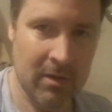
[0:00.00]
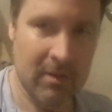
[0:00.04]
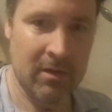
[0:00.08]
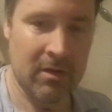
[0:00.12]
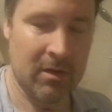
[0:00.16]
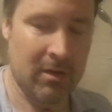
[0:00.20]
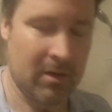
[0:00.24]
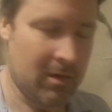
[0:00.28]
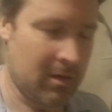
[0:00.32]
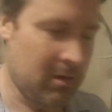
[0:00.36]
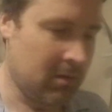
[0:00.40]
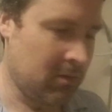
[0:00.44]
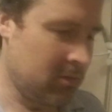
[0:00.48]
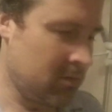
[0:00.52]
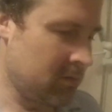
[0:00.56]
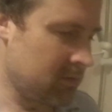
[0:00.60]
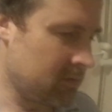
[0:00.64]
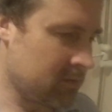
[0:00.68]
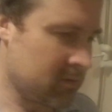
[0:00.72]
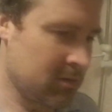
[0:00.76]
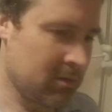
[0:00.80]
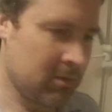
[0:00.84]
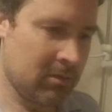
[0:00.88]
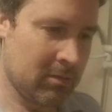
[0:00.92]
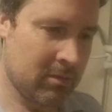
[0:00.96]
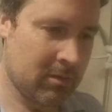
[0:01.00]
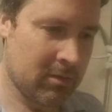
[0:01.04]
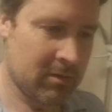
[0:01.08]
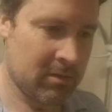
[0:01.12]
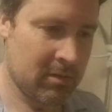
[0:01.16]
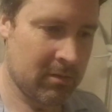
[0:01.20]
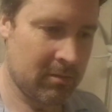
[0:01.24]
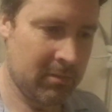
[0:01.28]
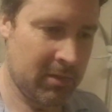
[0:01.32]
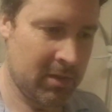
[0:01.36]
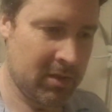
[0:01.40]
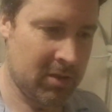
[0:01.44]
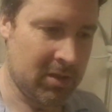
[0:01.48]
lots and lots
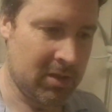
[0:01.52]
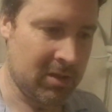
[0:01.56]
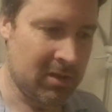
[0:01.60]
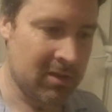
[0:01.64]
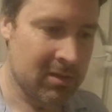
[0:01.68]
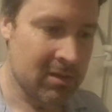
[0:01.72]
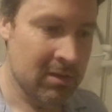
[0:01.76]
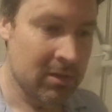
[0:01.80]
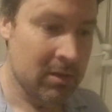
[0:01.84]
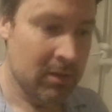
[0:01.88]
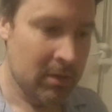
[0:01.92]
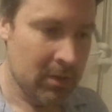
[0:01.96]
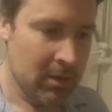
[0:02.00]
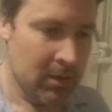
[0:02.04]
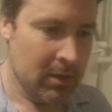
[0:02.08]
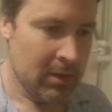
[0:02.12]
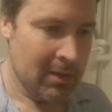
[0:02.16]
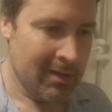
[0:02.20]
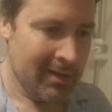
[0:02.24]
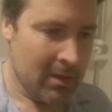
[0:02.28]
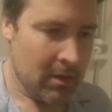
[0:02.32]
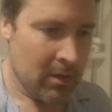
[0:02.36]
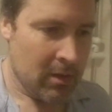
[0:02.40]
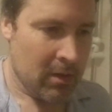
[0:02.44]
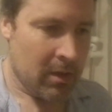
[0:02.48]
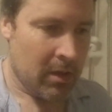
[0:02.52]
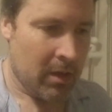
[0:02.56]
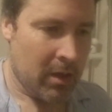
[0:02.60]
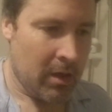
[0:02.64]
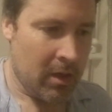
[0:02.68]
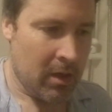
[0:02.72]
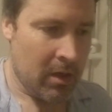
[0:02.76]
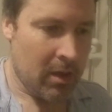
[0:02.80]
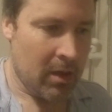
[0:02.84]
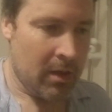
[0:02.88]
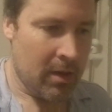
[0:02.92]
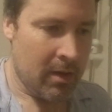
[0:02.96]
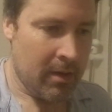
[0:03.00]
of midges.
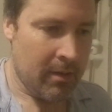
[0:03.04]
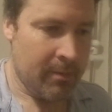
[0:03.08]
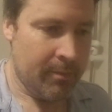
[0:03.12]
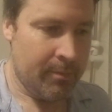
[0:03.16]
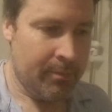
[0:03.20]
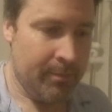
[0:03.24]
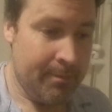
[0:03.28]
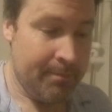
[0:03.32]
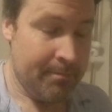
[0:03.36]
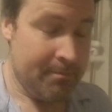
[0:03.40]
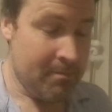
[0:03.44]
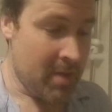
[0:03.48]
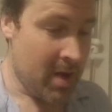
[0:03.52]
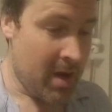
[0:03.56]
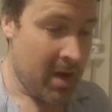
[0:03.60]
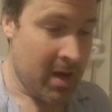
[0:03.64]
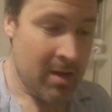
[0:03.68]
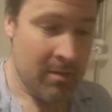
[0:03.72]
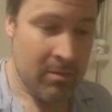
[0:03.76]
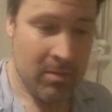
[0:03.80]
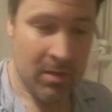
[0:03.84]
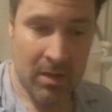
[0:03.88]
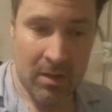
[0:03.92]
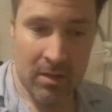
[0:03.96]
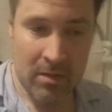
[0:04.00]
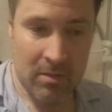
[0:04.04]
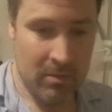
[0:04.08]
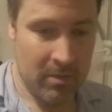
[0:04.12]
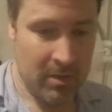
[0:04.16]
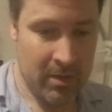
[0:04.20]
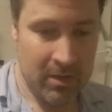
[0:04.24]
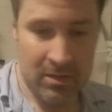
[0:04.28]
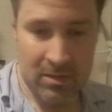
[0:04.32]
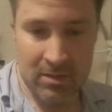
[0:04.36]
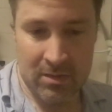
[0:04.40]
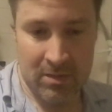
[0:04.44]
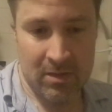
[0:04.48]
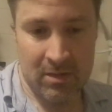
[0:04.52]
But
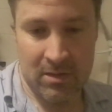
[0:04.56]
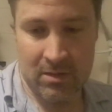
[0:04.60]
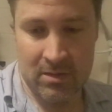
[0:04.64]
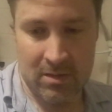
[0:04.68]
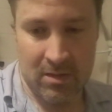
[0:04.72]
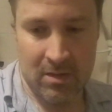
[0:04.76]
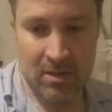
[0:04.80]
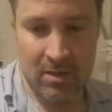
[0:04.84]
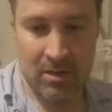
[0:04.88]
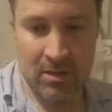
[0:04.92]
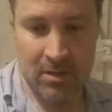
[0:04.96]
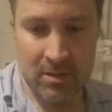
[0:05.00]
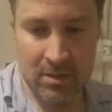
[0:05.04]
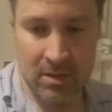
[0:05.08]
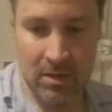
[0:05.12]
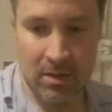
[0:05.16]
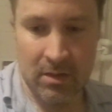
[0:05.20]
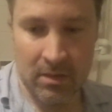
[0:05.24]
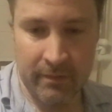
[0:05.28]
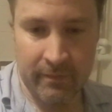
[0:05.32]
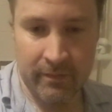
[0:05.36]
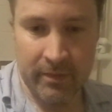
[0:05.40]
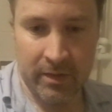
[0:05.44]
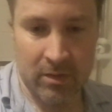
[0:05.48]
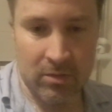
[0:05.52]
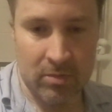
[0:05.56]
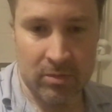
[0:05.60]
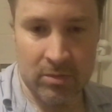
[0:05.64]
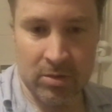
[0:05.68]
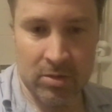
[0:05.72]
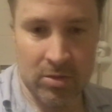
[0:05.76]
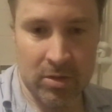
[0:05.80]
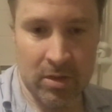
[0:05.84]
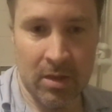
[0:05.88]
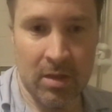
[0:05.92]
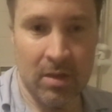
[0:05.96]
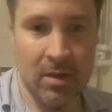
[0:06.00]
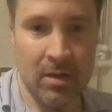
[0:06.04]
otherwise, it's a lovely
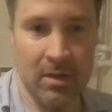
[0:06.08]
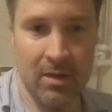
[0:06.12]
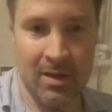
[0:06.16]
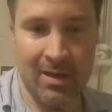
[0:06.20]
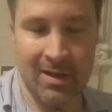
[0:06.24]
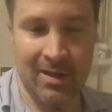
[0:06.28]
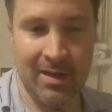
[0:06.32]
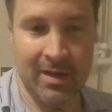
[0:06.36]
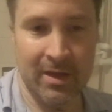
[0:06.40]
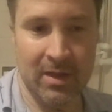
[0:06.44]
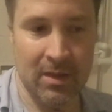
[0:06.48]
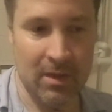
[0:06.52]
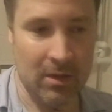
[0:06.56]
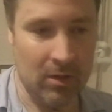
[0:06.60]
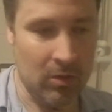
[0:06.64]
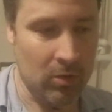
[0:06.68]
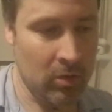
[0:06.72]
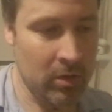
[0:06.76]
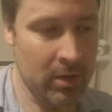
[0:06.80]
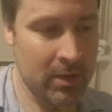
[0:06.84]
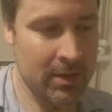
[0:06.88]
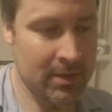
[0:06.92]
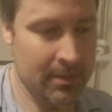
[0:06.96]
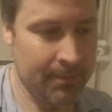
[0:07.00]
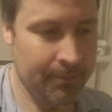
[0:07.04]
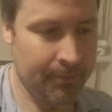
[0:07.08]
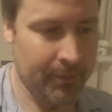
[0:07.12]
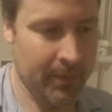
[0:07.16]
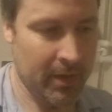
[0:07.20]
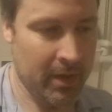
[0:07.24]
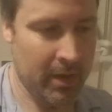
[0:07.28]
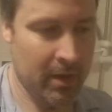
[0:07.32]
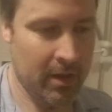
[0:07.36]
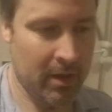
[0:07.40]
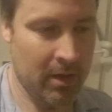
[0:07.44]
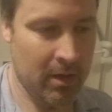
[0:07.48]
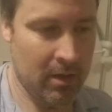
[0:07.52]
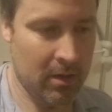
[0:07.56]
country. I like a lot.
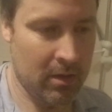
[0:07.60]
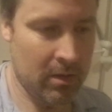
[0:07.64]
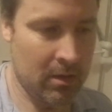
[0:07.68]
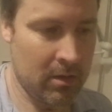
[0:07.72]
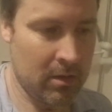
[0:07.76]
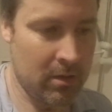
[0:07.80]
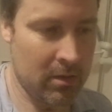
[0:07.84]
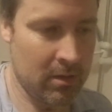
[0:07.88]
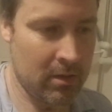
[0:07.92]
I